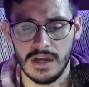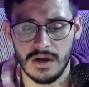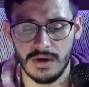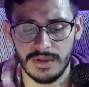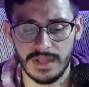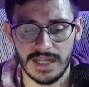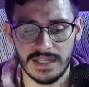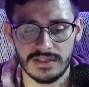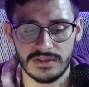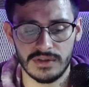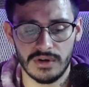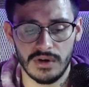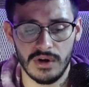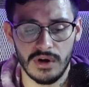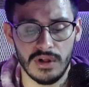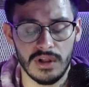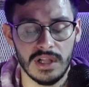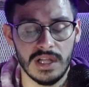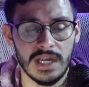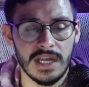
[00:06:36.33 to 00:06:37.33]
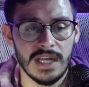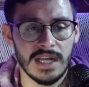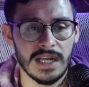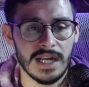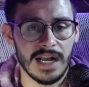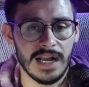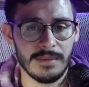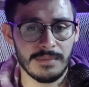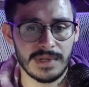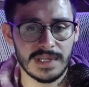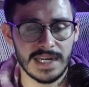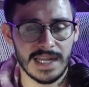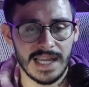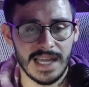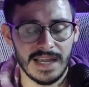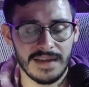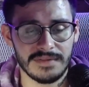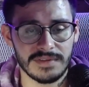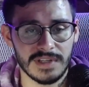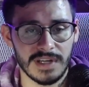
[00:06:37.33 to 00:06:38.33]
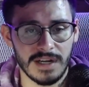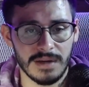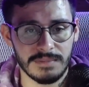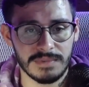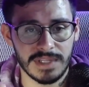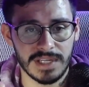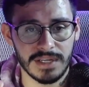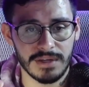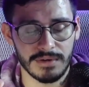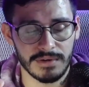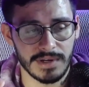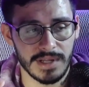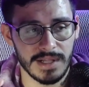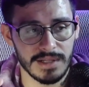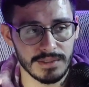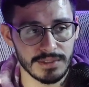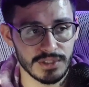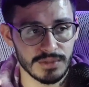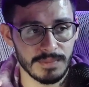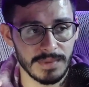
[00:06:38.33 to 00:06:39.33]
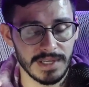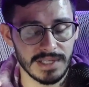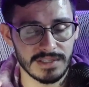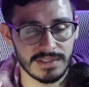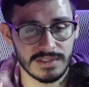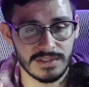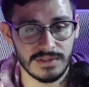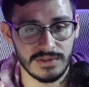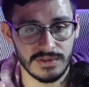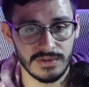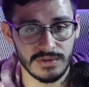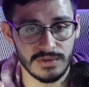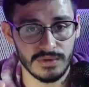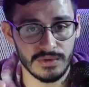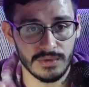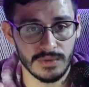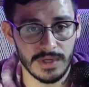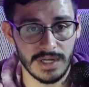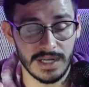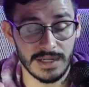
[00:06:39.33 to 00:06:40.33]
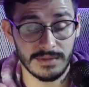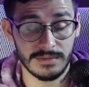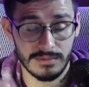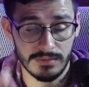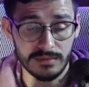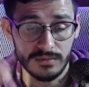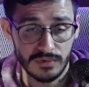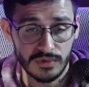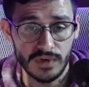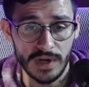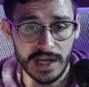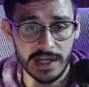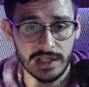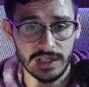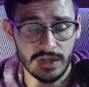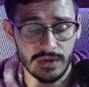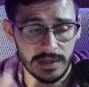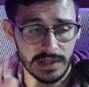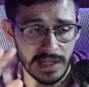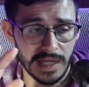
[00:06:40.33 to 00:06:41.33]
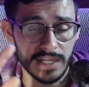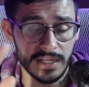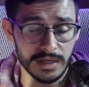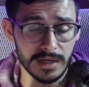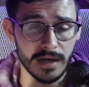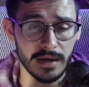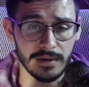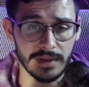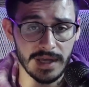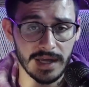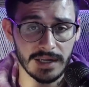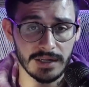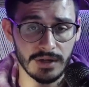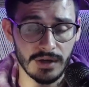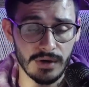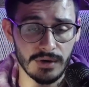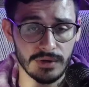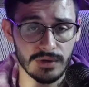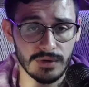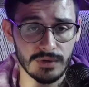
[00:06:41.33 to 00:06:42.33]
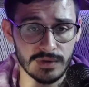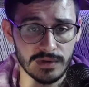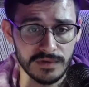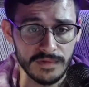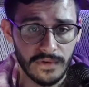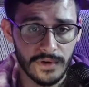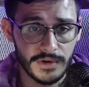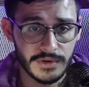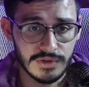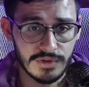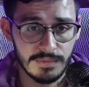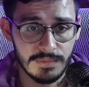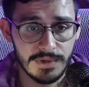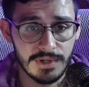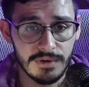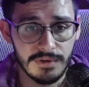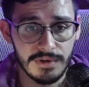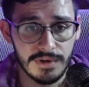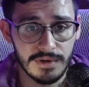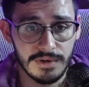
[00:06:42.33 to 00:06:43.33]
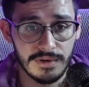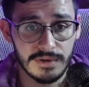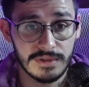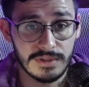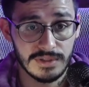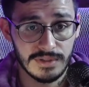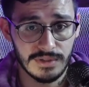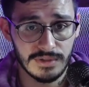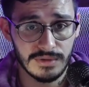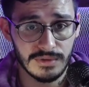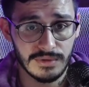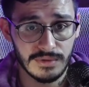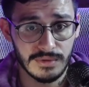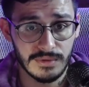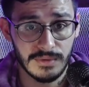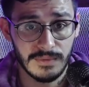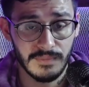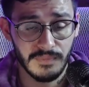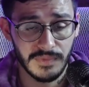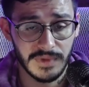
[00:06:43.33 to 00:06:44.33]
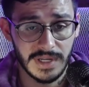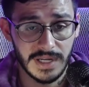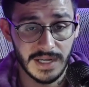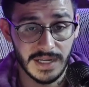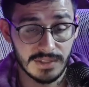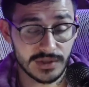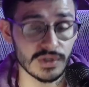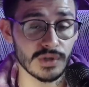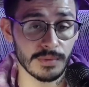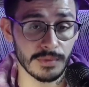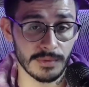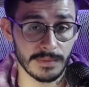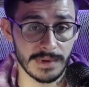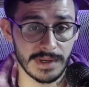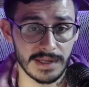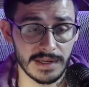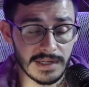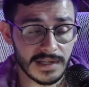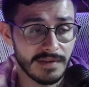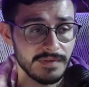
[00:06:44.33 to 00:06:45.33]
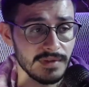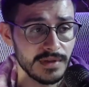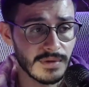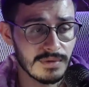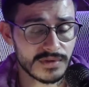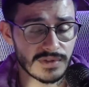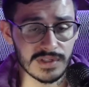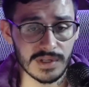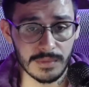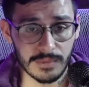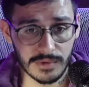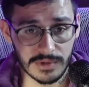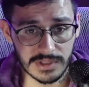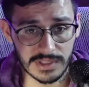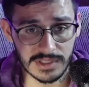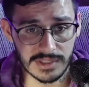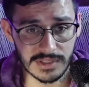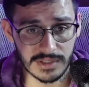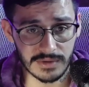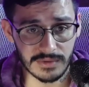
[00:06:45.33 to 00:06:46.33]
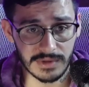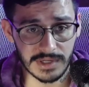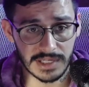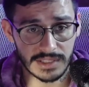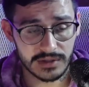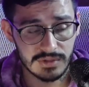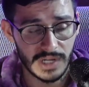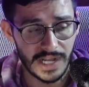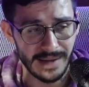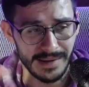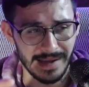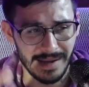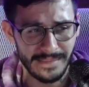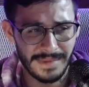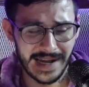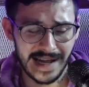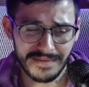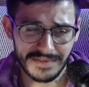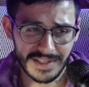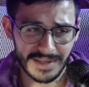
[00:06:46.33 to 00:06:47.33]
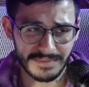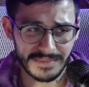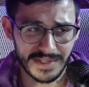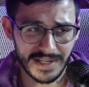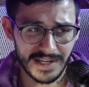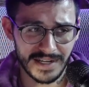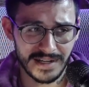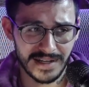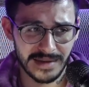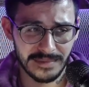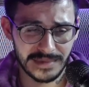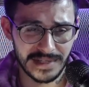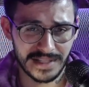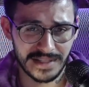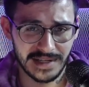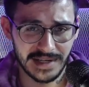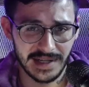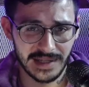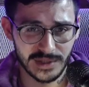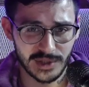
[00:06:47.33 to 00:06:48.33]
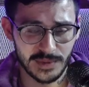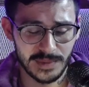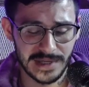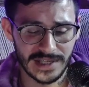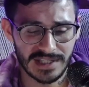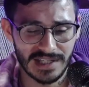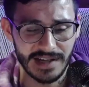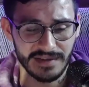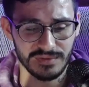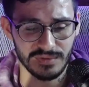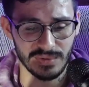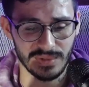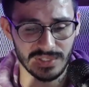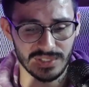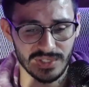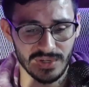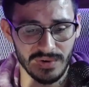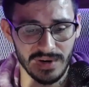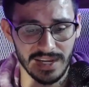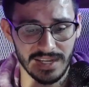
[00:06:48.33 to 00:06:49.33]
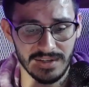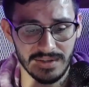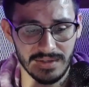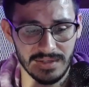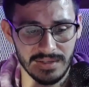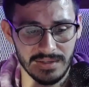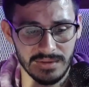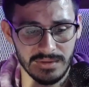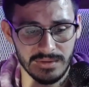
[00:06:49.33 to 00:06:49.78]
No, that's all. I'm going to have to update your knowledge base to train you and let you know that Goku is far superior to Superman, even though some would disagree. So I'm going to have to update the knowledge base after this, all right?